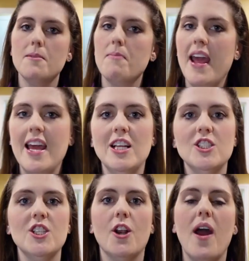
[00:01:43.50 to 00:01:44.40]
and
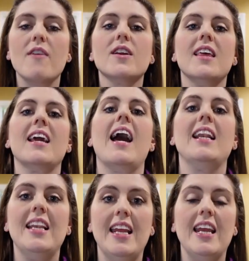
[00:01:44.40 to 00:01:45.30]
pans, you know, everything
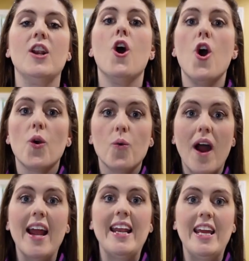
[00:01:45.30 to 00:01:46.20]
I need
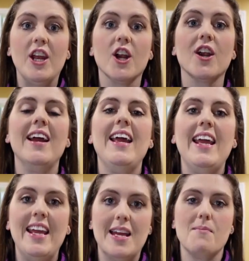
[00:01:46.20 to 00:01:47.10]
right here
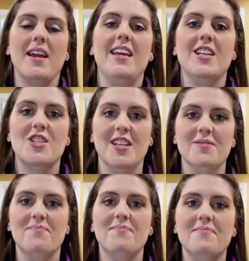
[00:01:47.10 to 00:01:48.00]
in my kitchen.
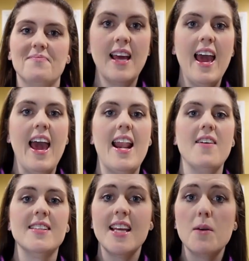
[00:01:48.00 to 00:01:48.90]
And
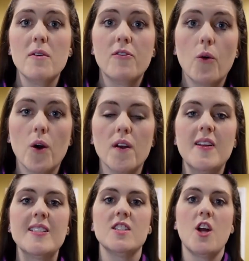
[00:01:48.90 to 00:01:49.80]
I've said it before,
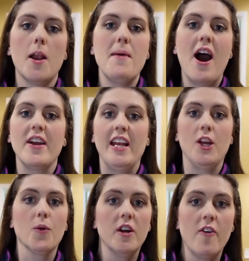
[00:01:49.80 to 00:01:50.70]
this is not about
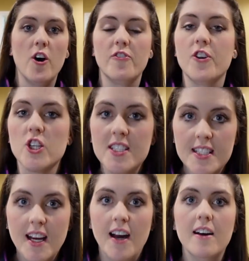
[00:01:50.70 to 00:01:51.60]
getting rid of all of your
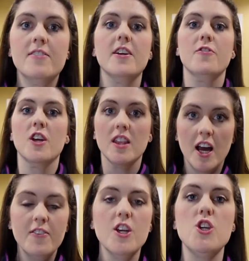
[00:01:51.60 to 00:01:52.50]
stuff. If you
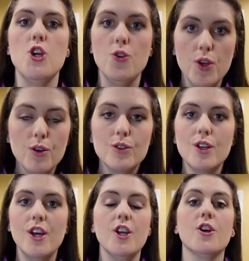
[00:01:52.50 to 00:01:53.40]
love it, you use
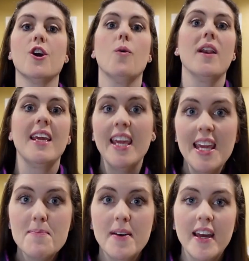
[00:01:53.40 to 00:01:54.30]
it, you're gonna wanna
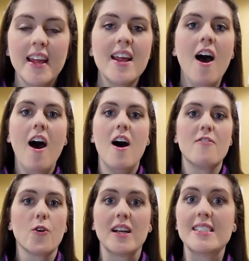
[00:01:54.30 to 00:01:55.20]
keep it.
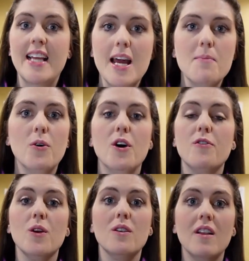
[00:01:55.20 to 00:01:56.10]
For example,
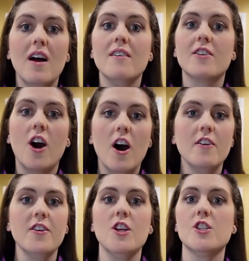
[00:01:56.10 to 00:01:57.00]
if you love
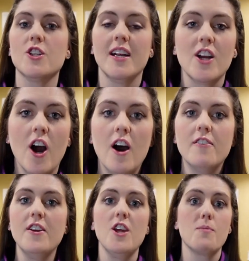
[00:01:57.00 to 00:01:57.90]
coffee, you drink
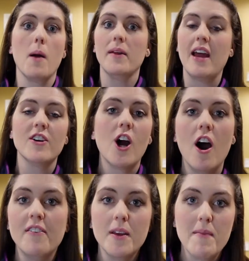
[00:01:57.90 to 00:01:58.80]
coffee, you probably have a
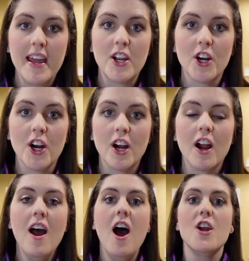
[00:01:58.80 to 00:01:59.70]
coffee
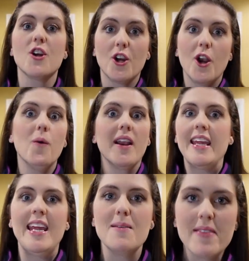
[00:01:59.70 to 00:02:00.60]
maker, you're gonna wanna
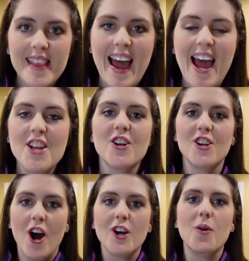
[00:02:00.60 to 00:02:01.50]
keep that, you're
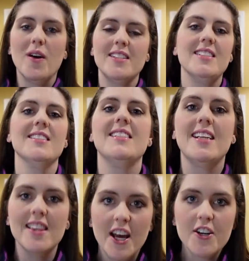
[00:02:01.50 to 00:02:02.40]
not going to
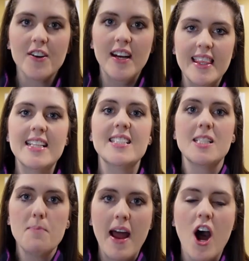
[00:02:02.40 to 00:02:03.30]
declutter This is
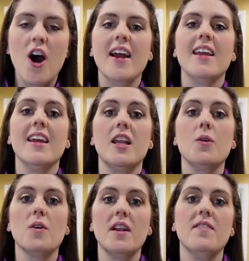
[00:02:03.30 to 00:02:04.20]
about
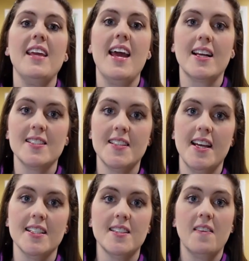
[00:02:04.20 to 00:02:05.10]
getting rid of the
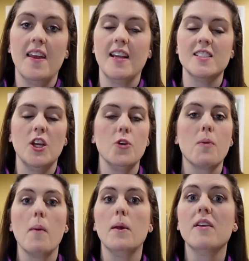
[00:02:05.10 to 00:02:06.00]
excess, the things that you
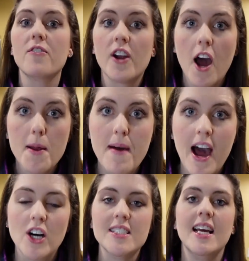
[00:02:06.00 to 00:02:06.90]
probably forgot
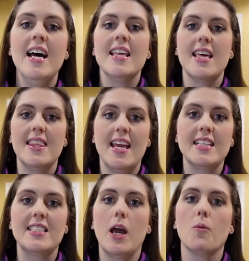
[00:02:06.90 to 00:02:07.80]
about, the
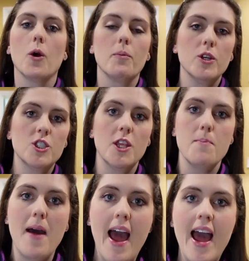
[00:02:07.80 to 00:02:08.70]
things that were pushed to the
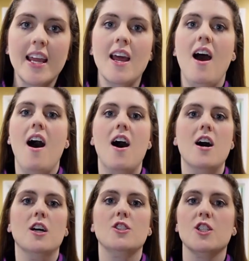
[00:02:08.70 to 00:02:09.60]
back,
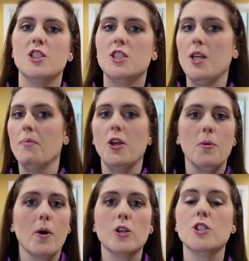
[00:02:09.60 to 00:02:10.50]
just something
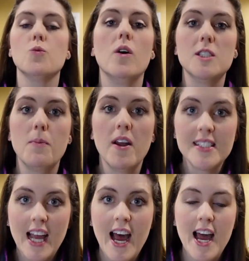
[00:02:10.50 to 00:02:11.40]
you purchased once upon a
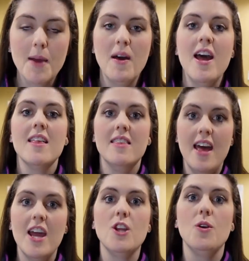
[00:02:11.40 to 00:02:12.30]
time
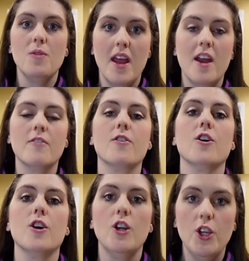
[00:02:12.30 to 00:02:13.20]
that you
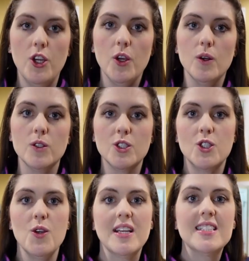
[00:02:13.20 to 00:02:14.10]
never use. And
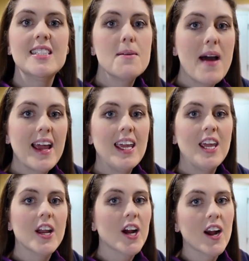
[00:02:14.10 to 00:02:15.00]
so you can see back
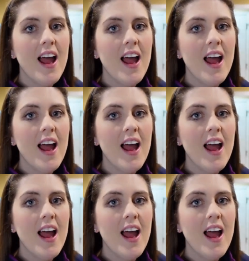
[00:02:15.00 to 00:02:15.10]
here,